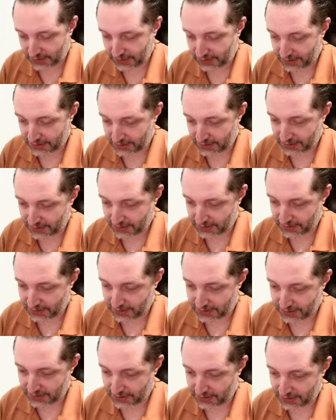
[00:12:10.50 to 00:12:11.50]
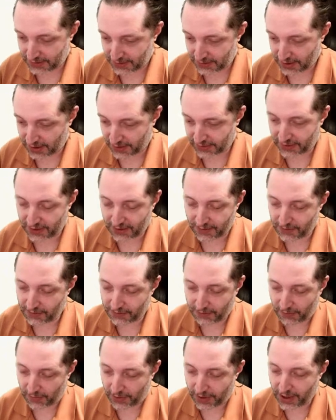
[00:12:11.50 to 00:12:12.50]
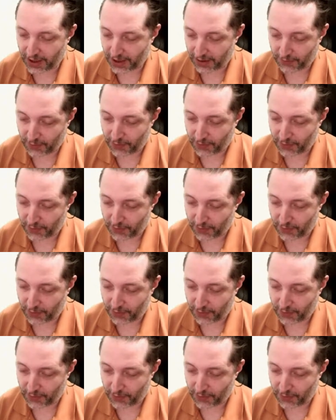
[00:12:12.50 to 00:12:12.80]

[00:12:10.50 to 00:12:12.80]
I think, yeah, Mulch is like,